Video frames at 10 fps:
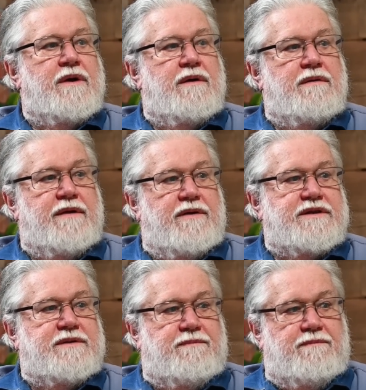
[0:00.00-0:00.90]
there is
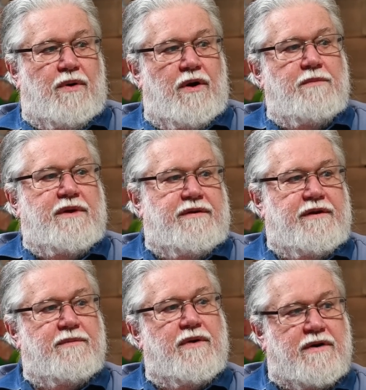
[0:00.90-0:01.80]
a parliamentary
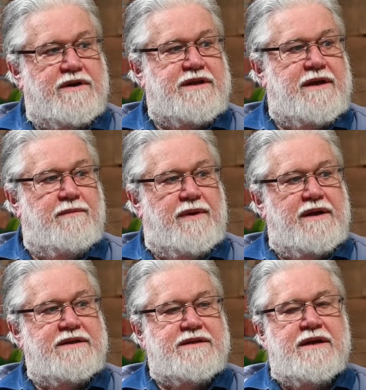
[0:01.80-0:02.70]
democracy in
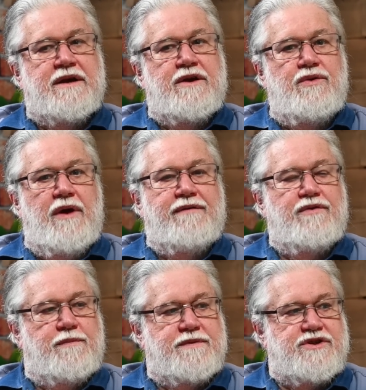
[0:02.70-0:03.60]
place. You have an
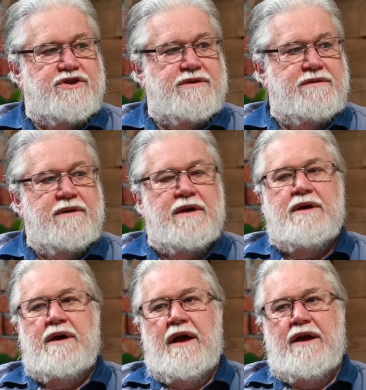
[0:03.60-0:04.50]
opposition,
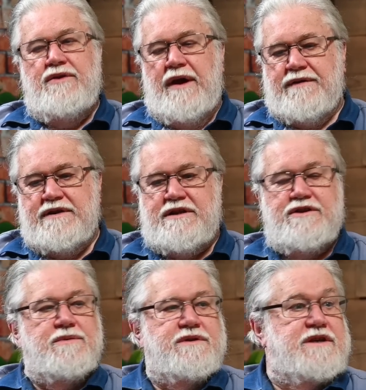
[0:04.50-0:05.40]
and you have
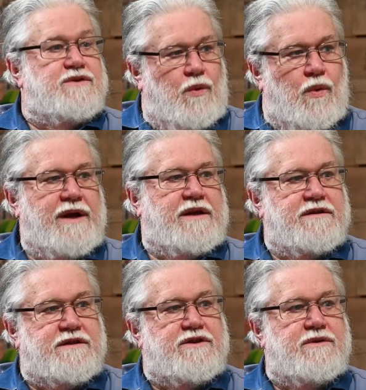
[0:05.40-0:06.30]
constituencies, white
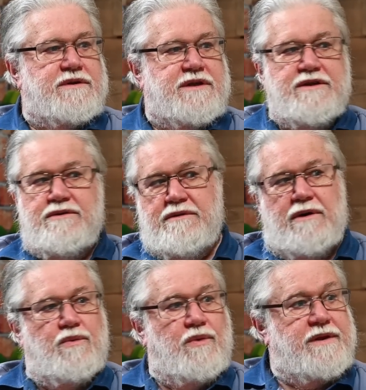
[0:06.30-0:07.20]
constituencies, who
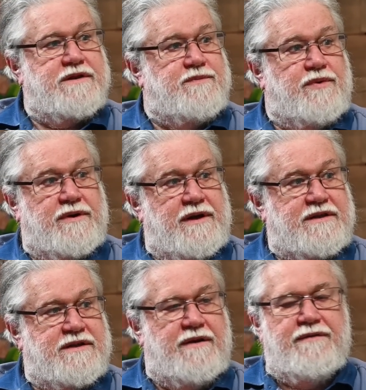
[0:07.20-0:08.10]
don't want this apartheid stuff.